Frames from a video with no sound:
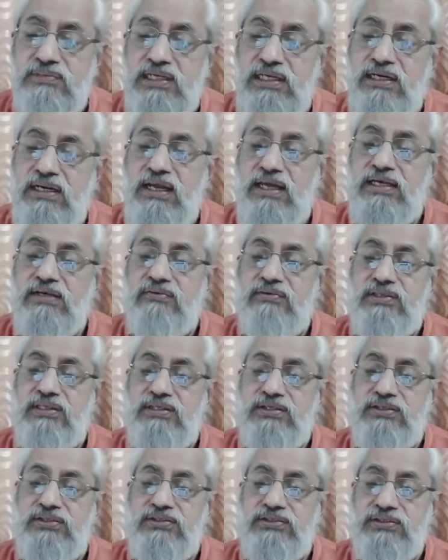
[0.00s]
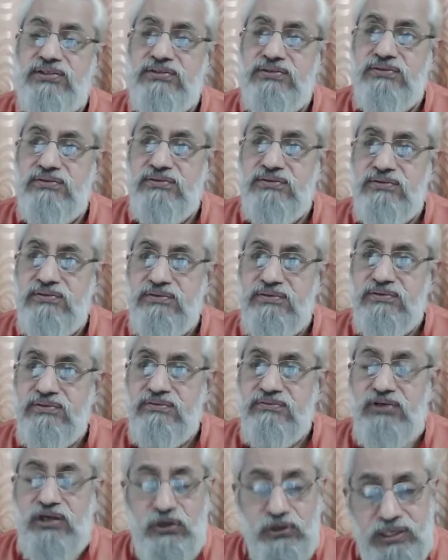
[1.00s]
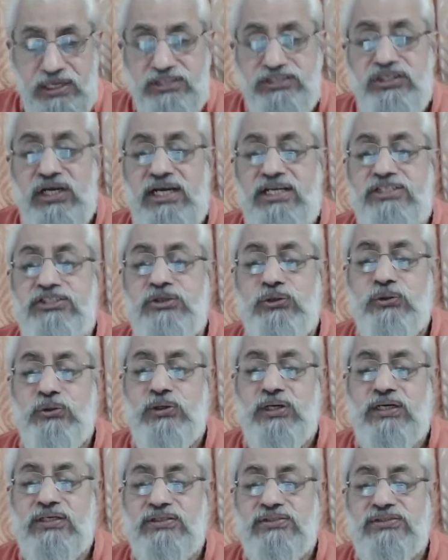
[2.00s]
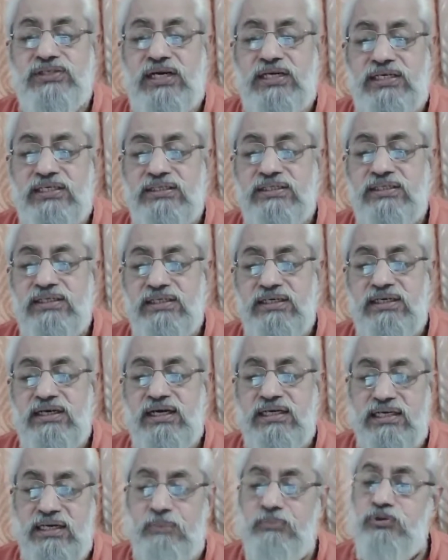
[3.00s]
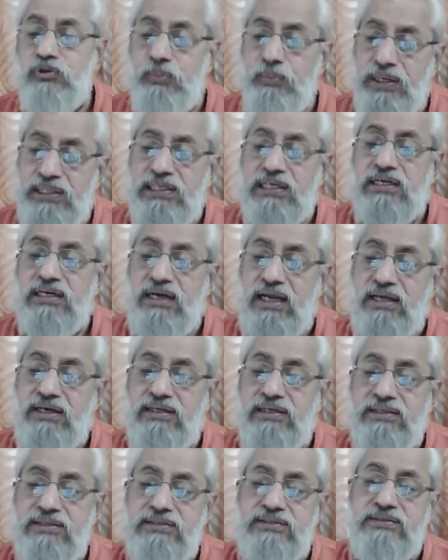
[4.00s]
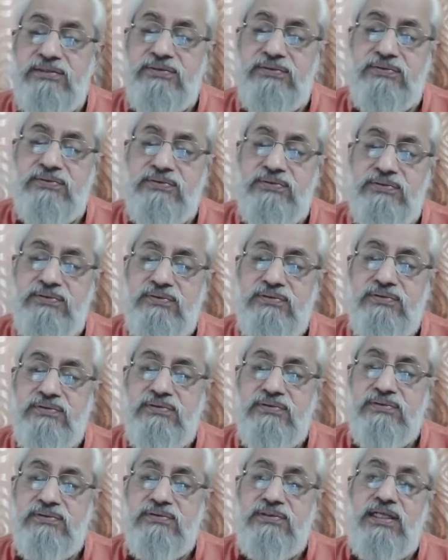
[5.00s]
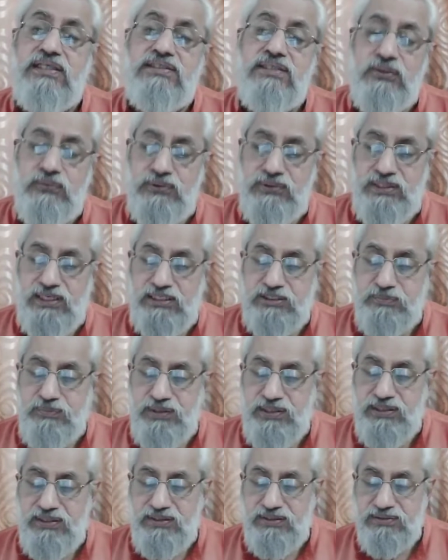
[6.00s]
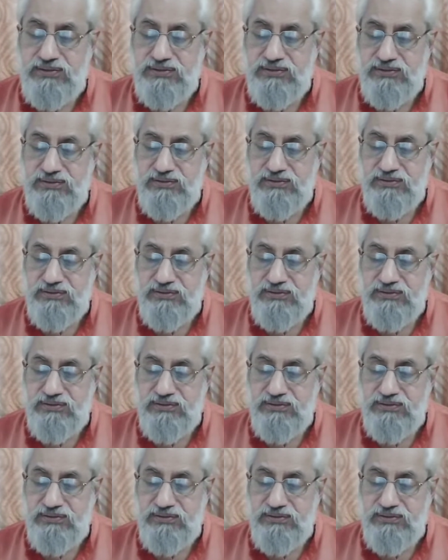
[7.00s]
In line with the teaching. Where you can challenge your own understanding and come to a better clarity. That's how it takes place.